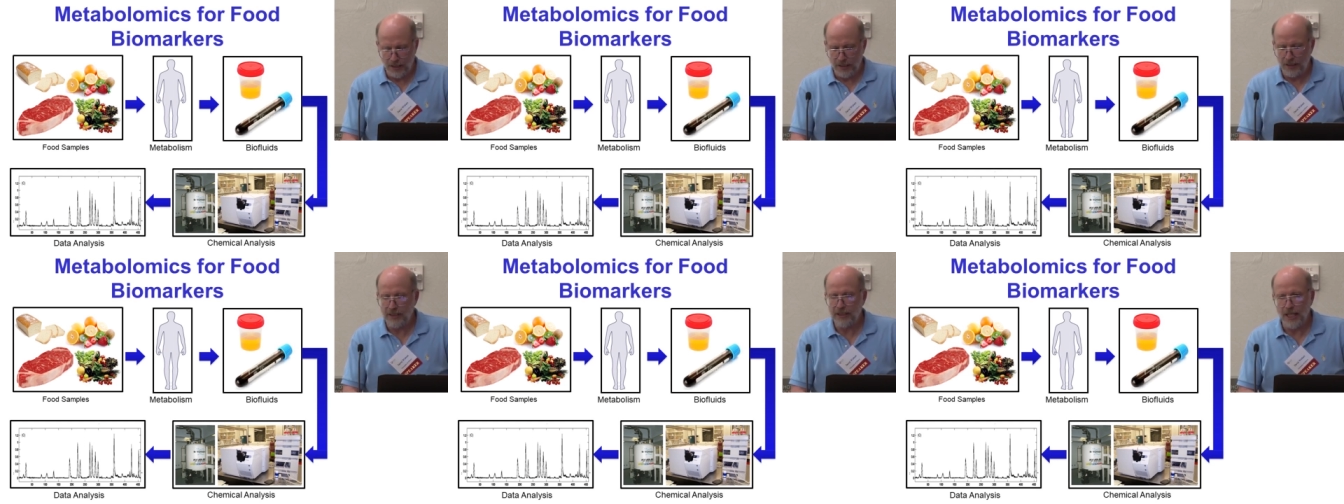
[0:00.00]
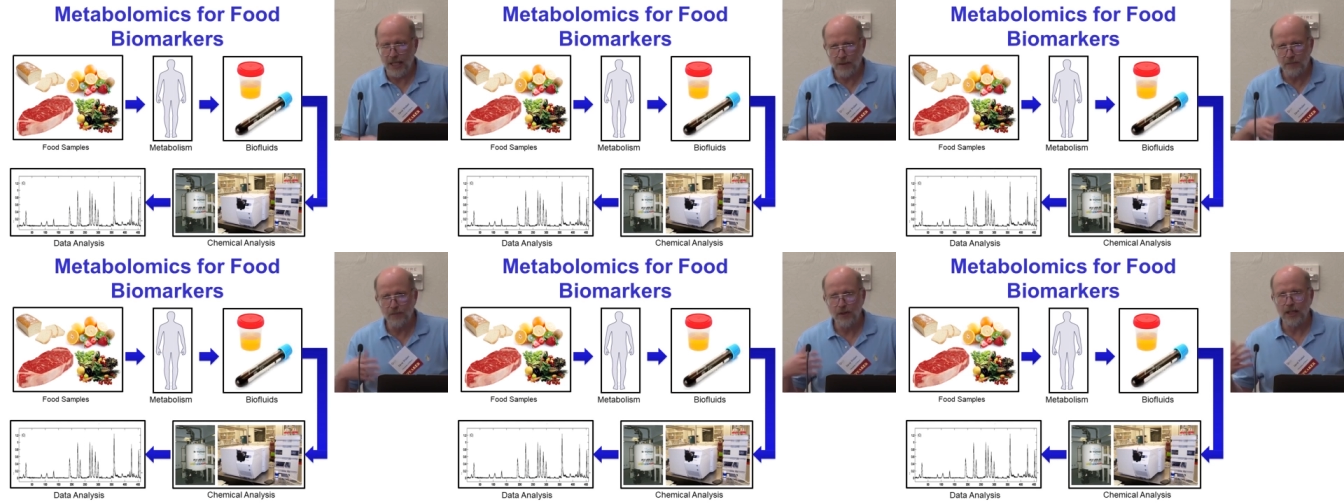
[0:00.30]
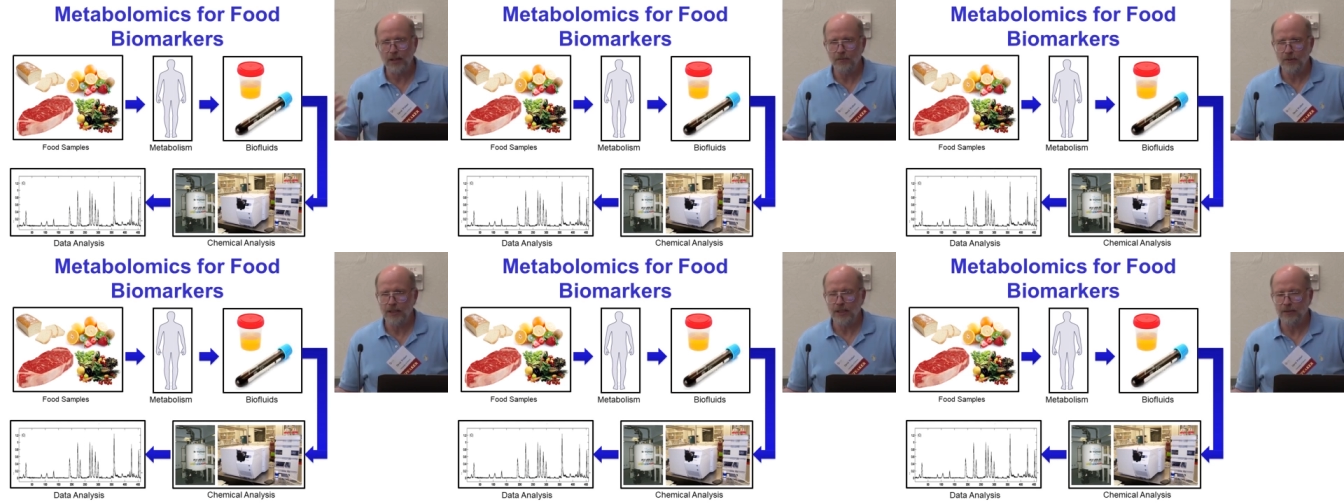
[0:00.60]
the same
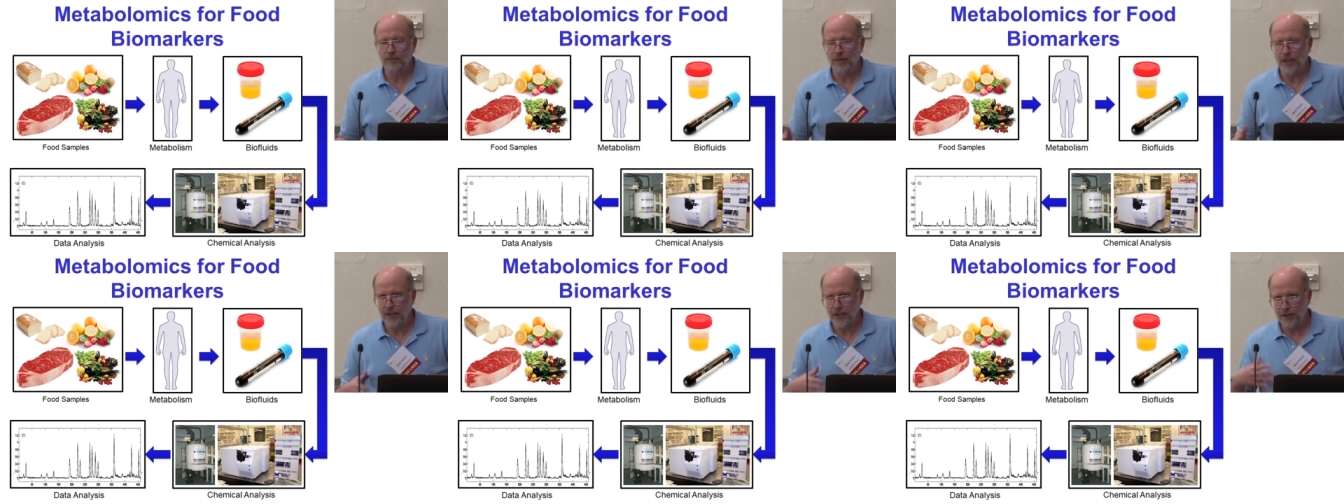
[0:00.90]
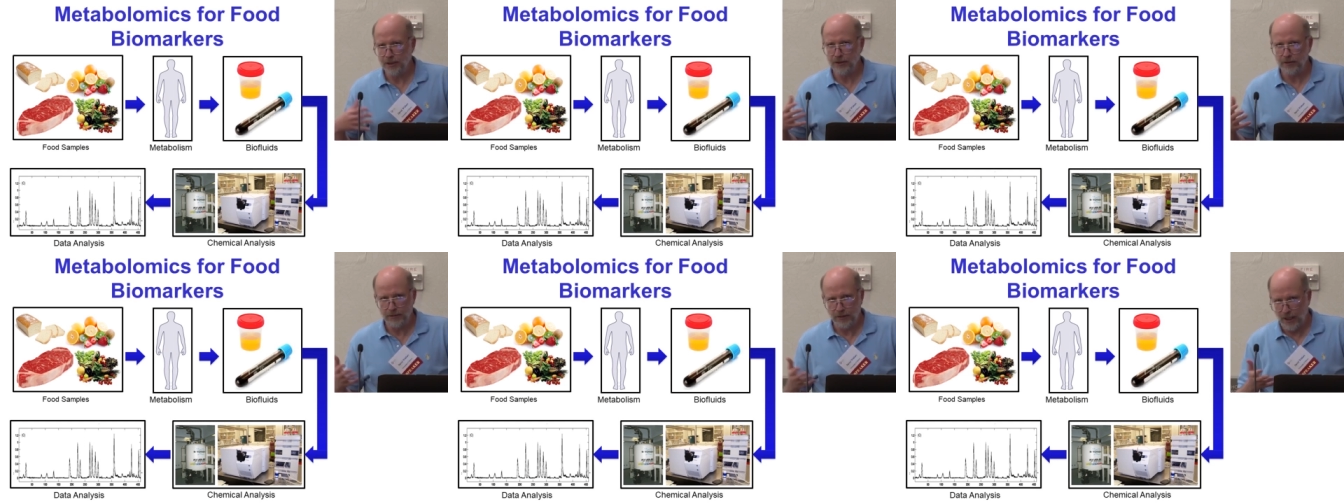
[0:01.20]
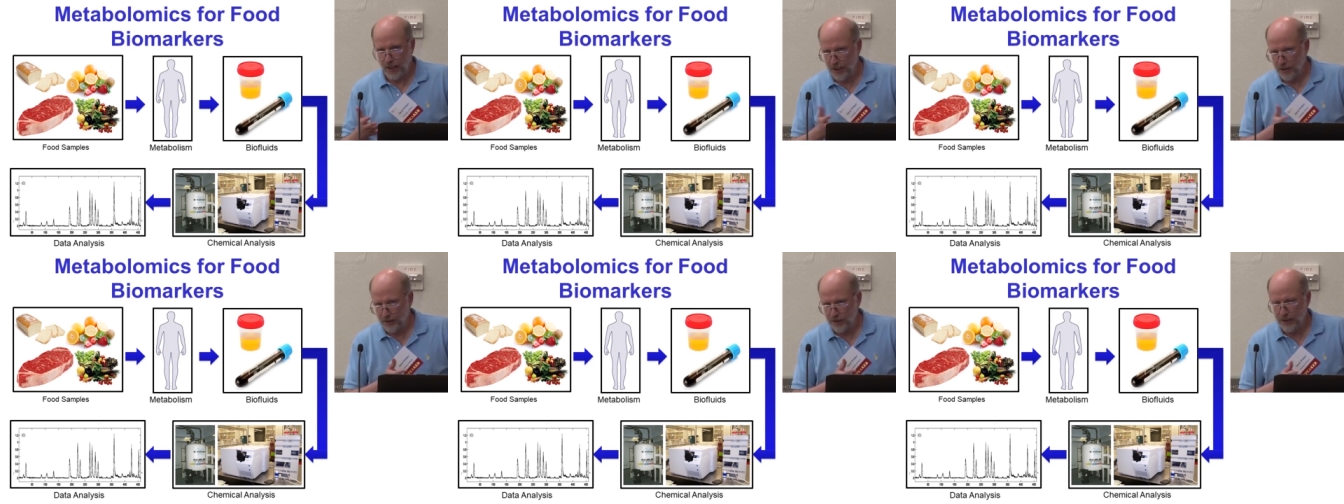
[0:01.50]
way we can measure
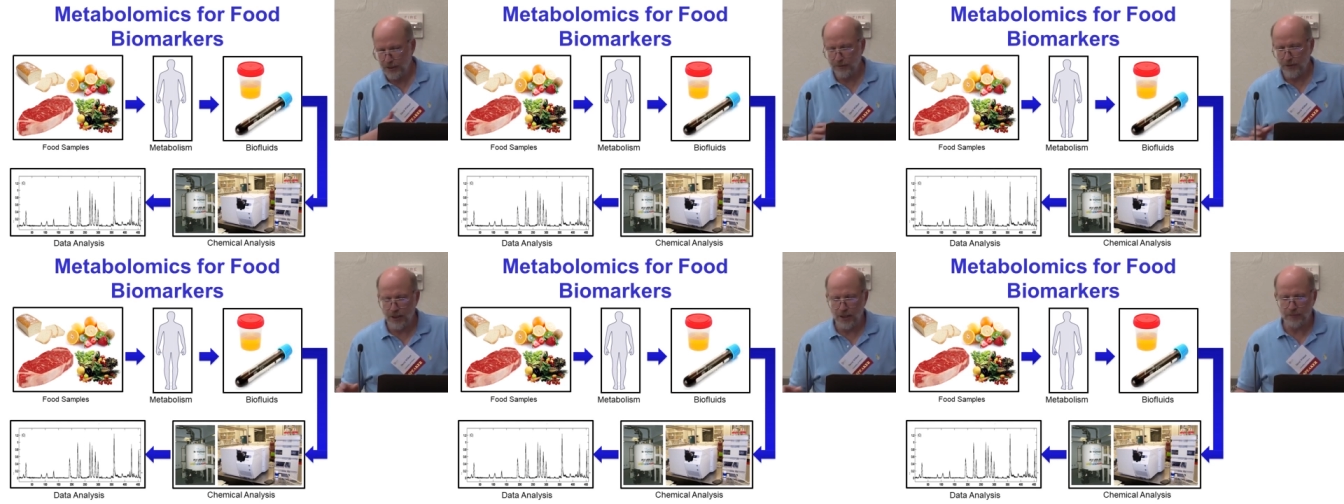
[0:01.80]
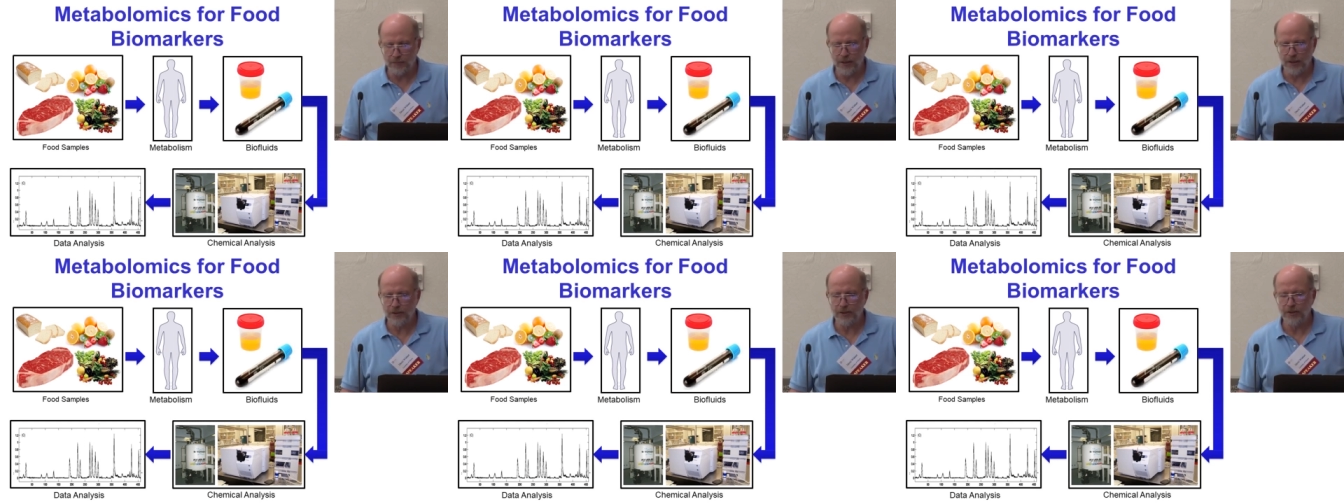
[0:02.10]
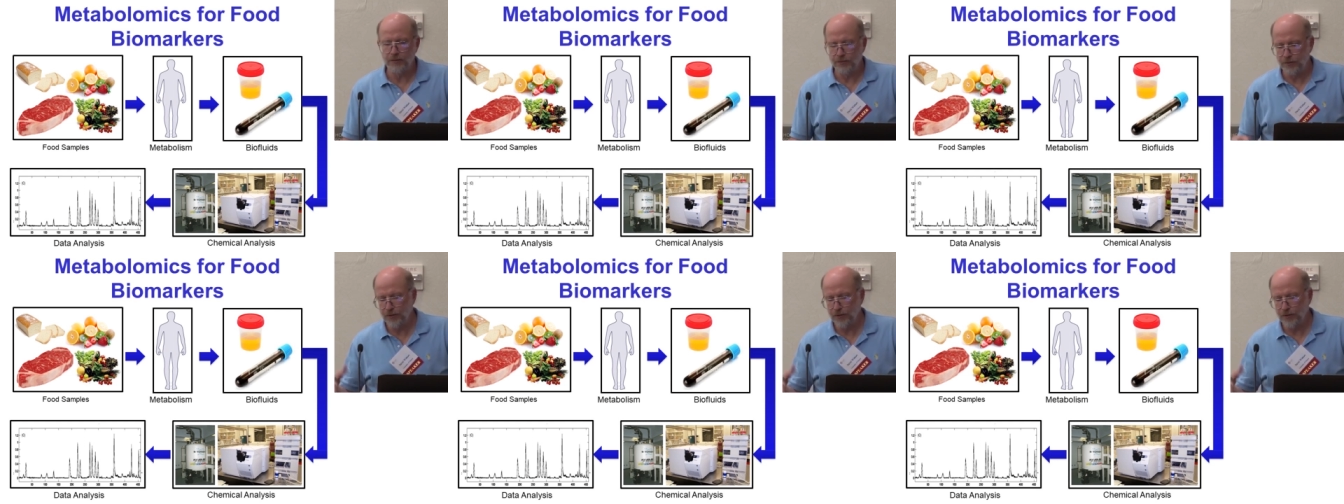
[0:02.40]
hundreds of compounds in